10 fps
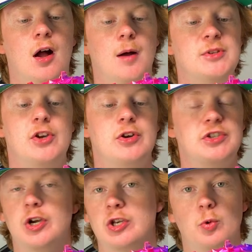it's already
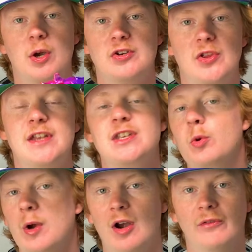starting to wear, so that's going
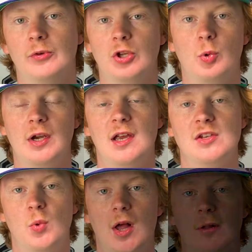to wear off really quick as well.